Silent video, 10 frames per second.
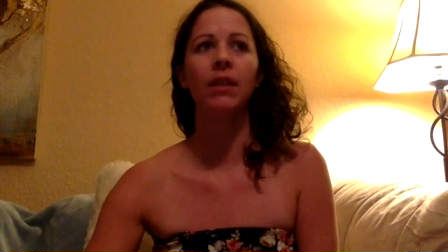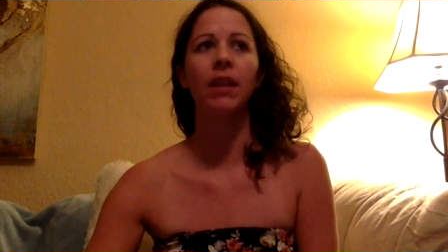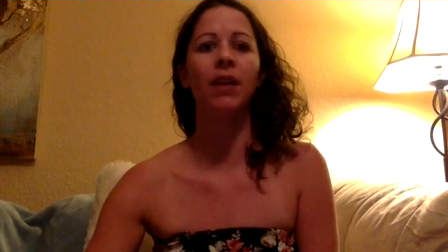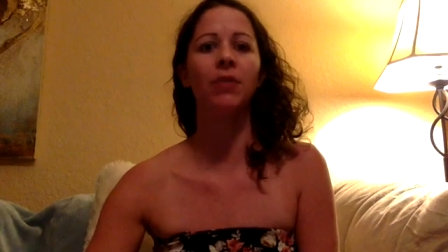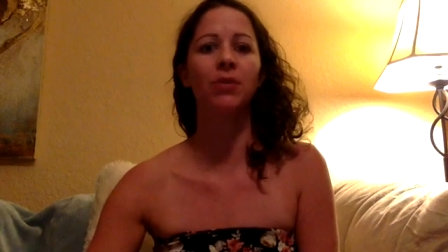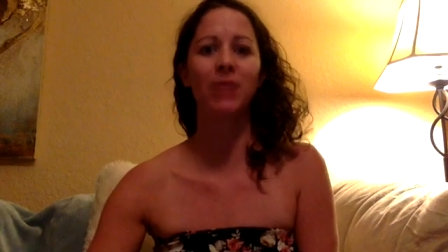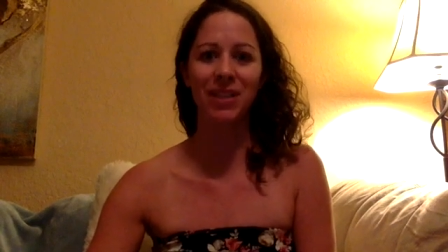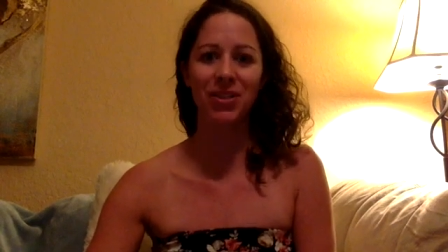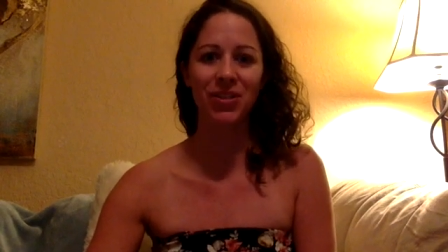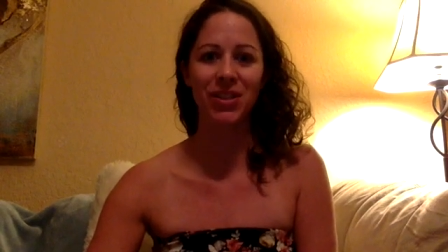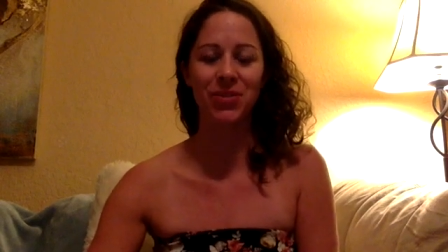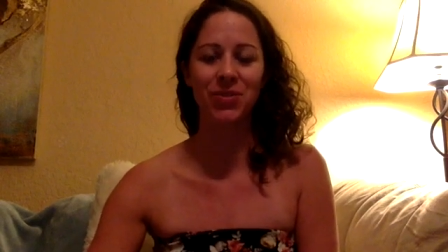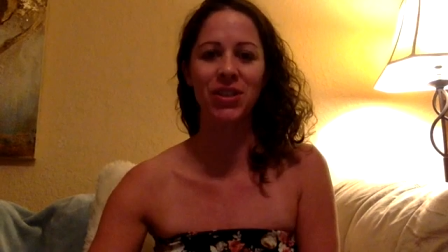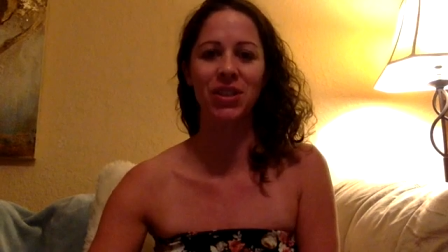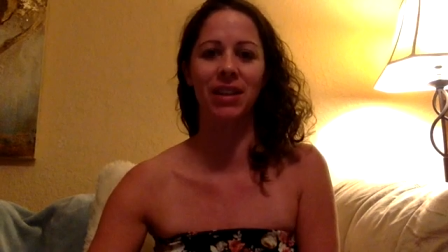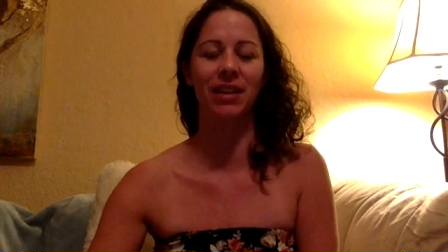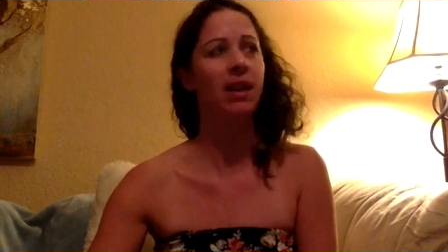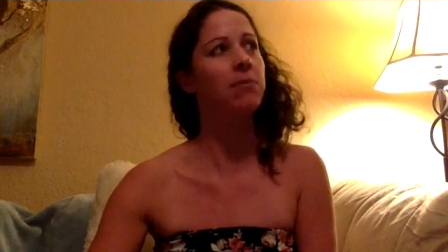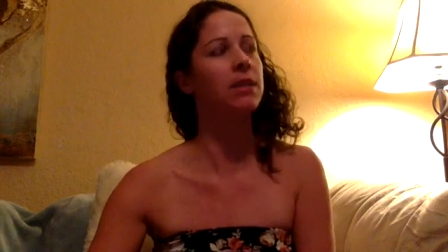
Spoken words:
And it was a really interesting question at the time.